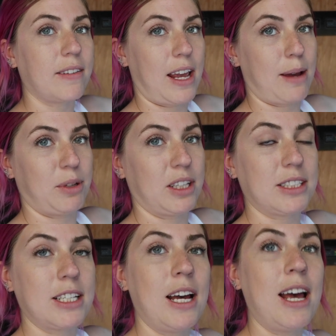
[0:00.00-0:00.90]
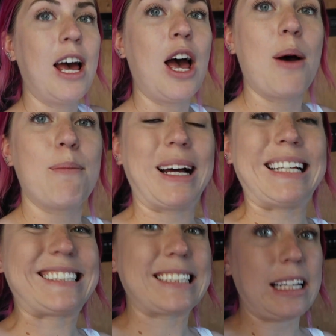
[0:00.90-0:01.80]
of the ambulance, but
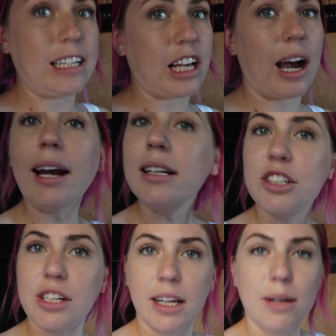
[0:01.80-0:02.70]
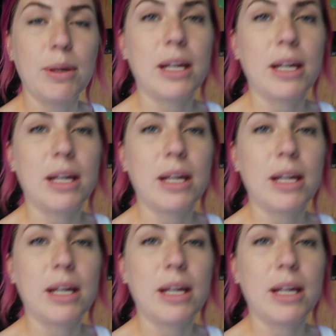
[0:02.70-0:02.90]
it's kind of